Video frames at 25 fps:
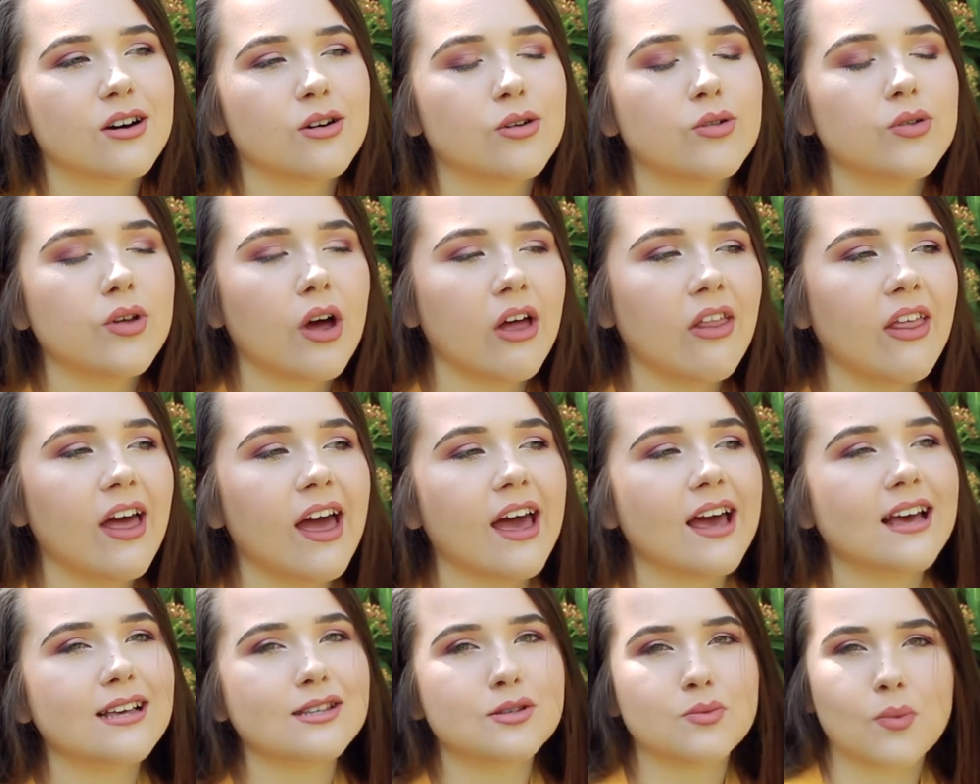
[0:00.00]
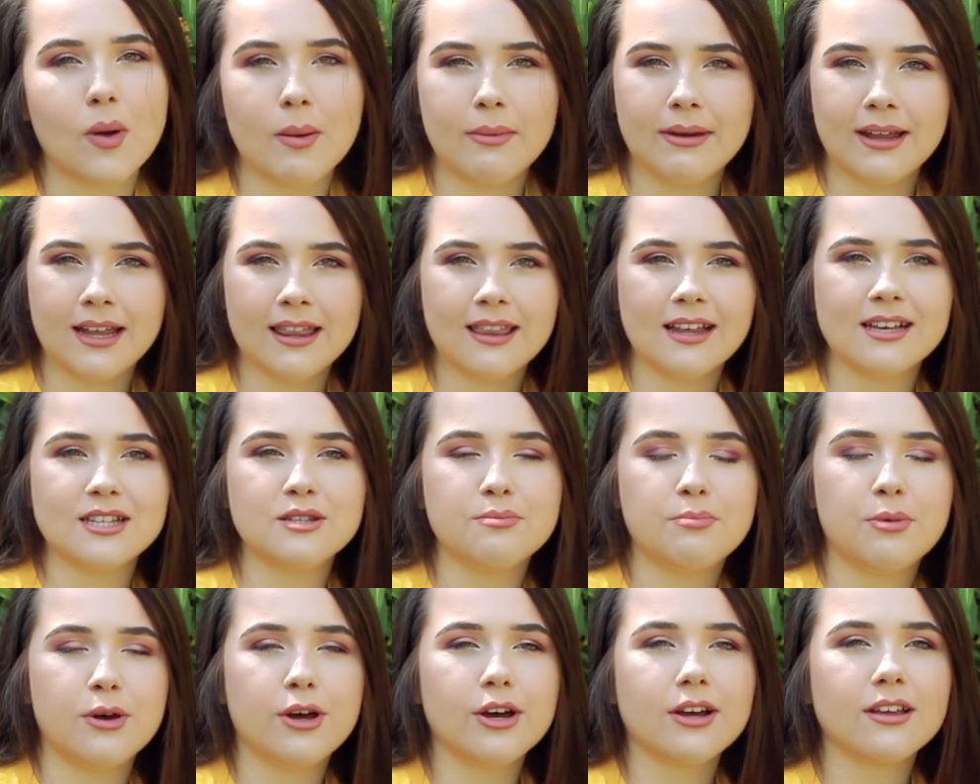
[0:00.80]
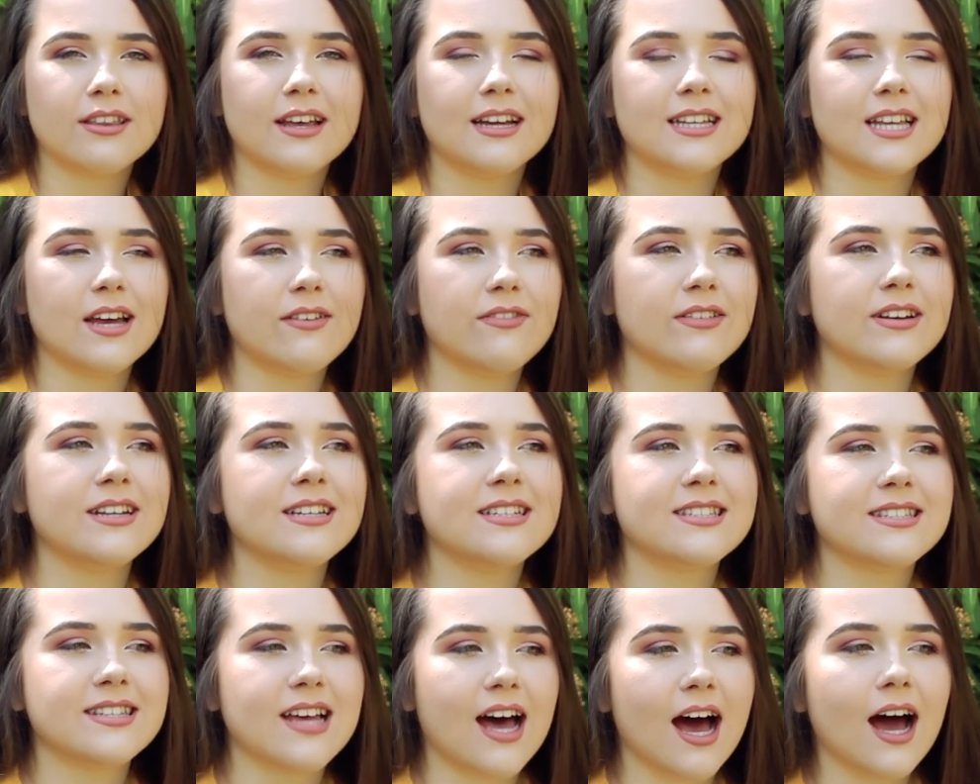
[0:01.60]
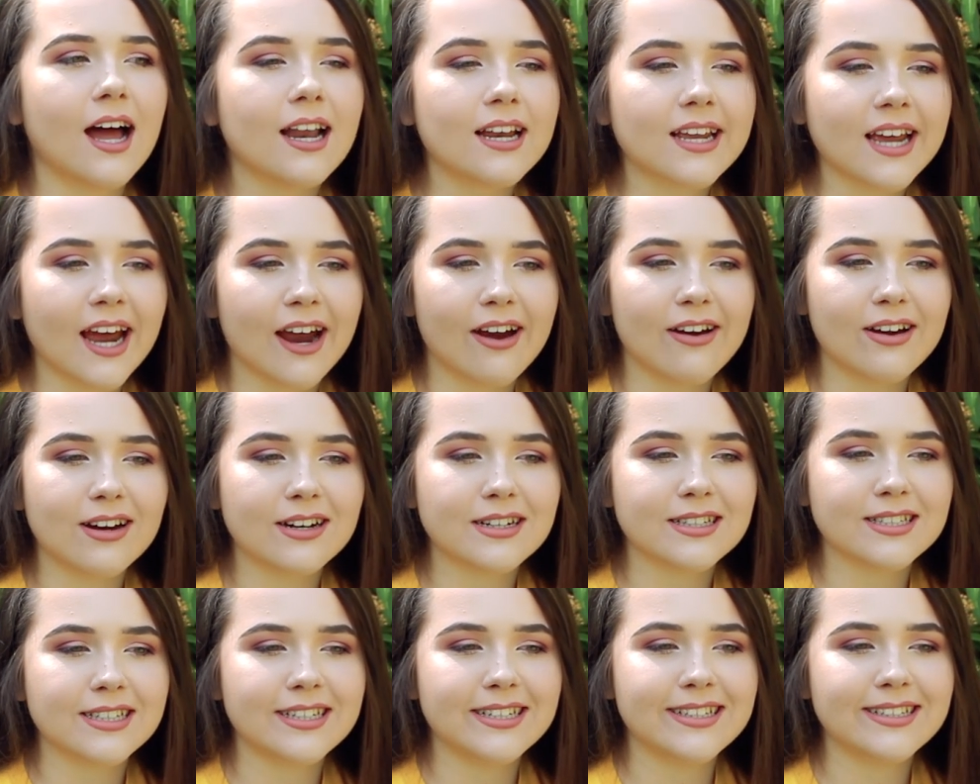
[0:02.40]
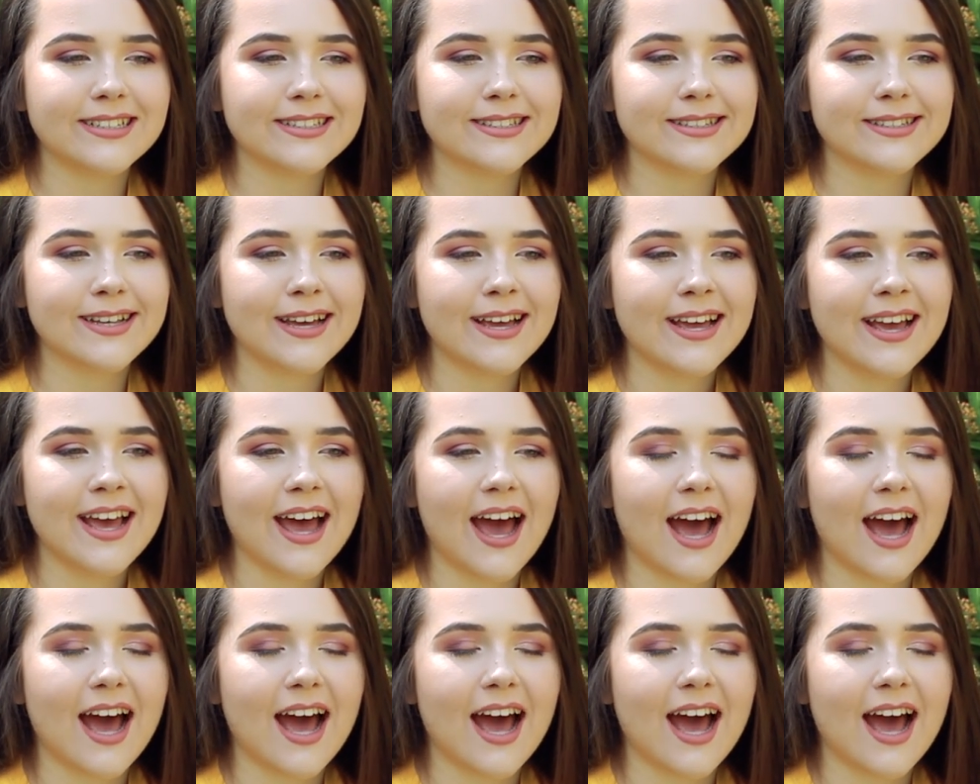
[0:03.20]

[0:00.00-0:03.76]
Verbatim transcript: although there is women in this book, they're definitely side characters.